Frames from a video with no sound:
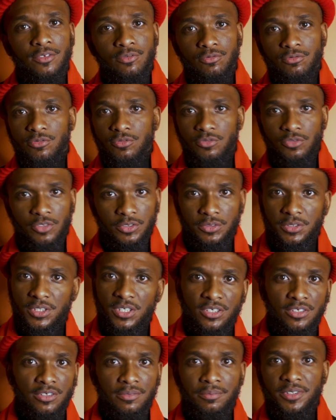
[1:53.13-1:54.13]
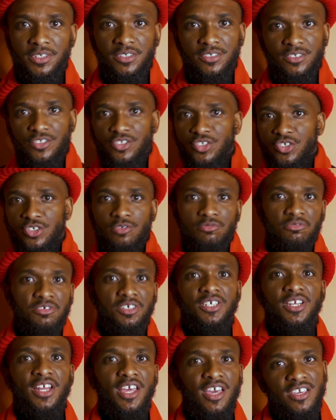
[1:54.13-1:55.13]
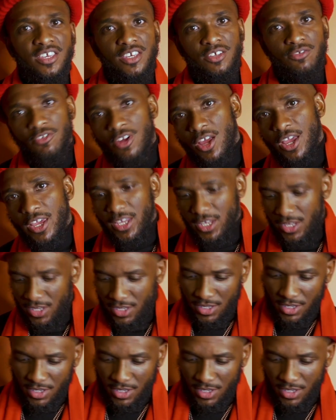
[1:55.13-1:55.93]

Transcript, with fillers: You, you know what I'm saying? You've been in the gym working out, getting right.